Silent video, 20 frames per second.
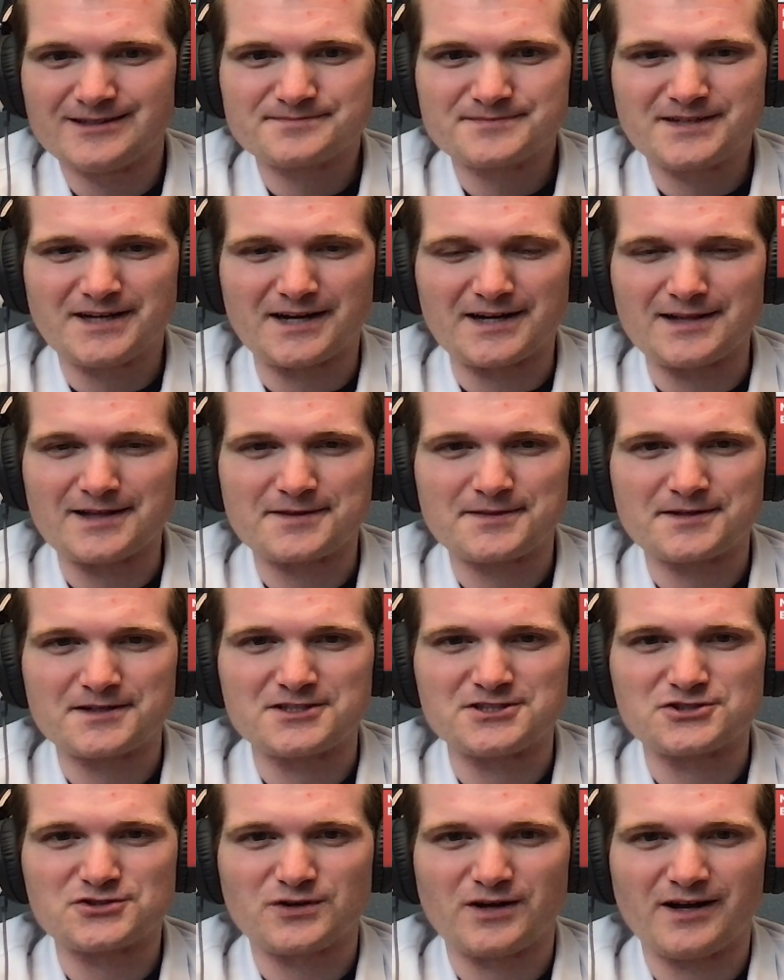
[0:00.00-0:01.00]
kind of like the
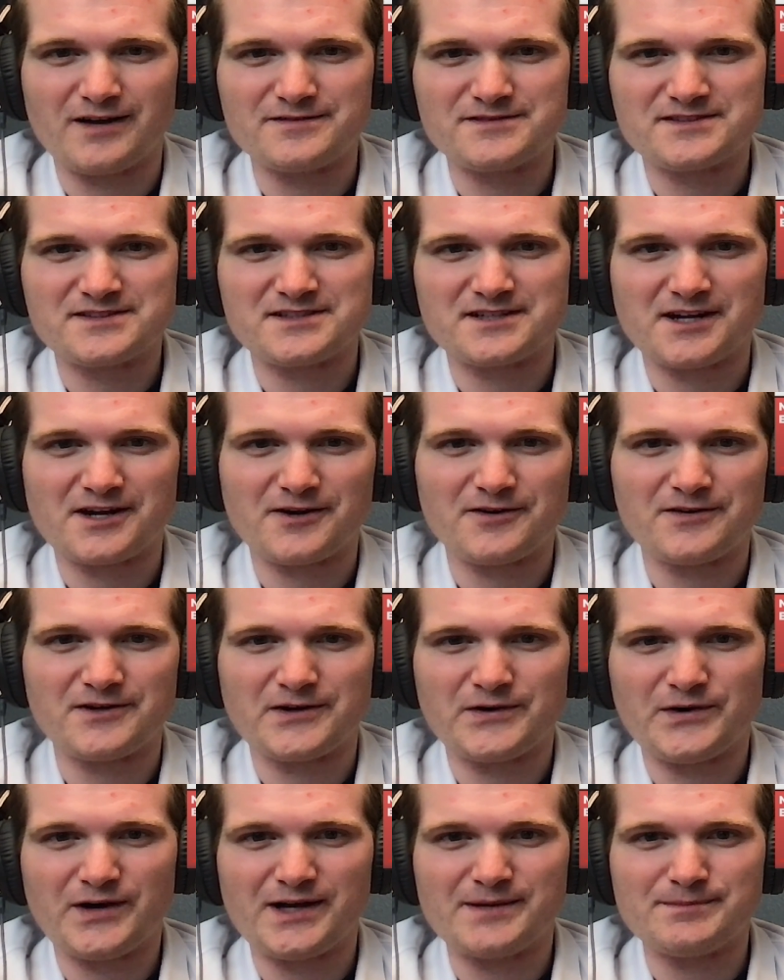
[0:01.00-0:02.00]
contrived
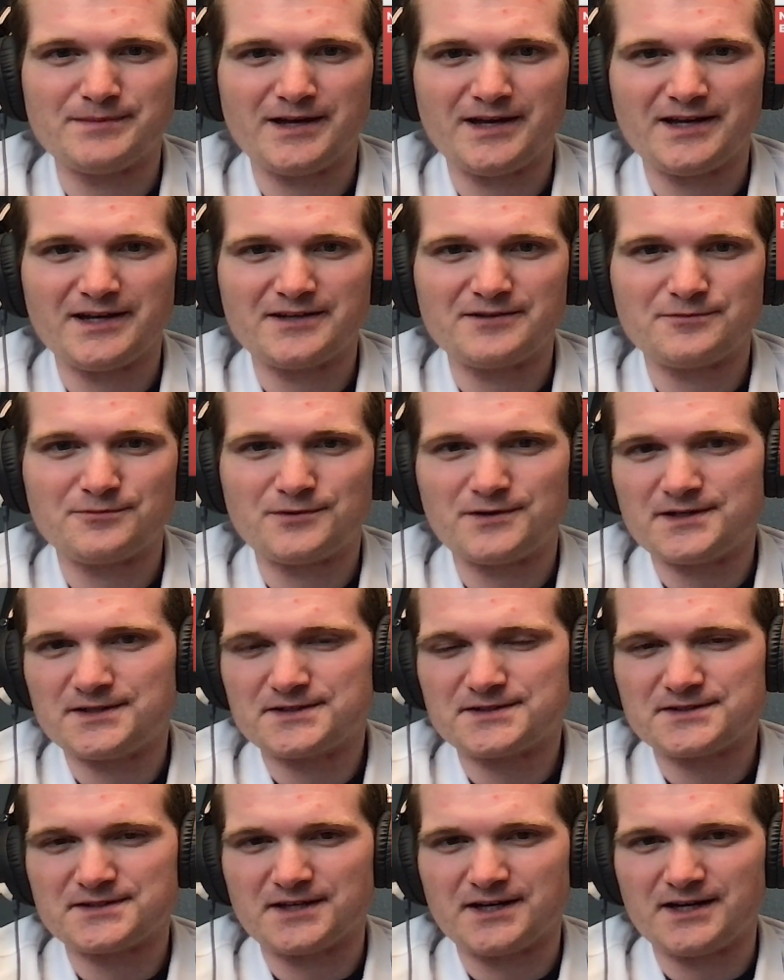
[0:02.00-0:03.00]
scenario I made
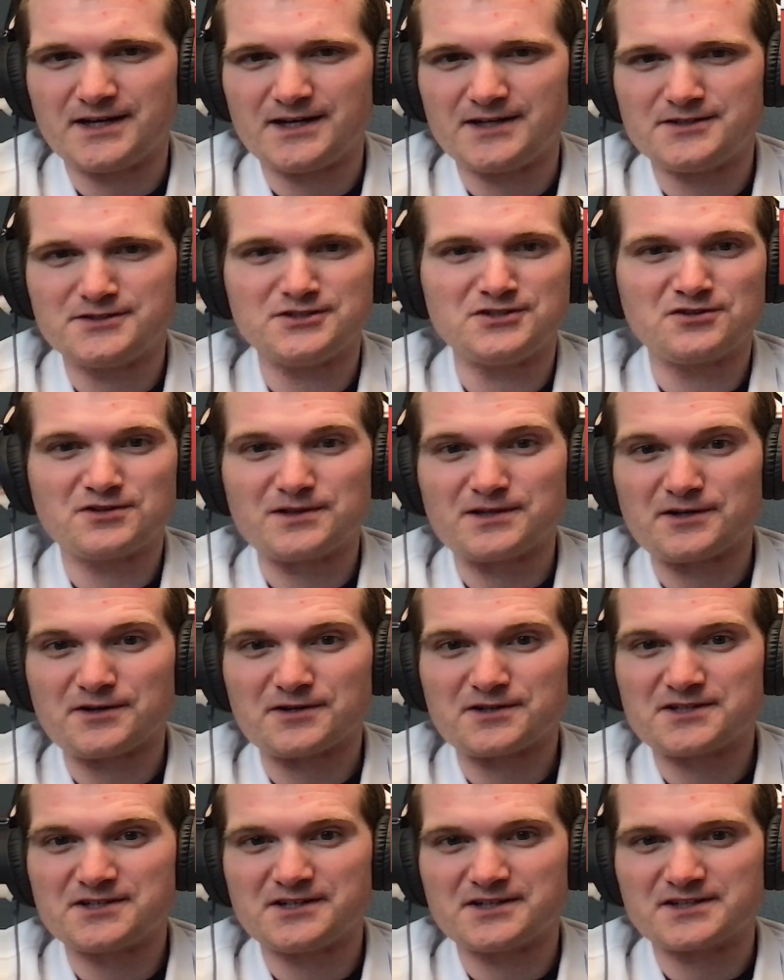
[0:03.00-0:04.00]
with uh, nuclear
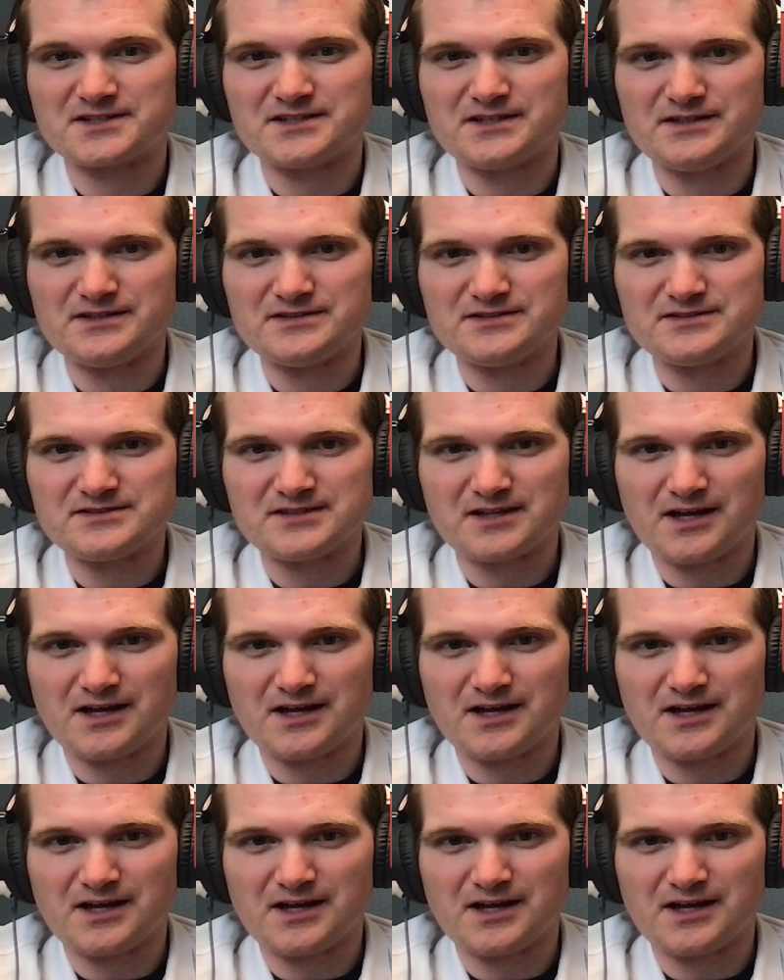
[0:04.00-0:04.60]
cookies.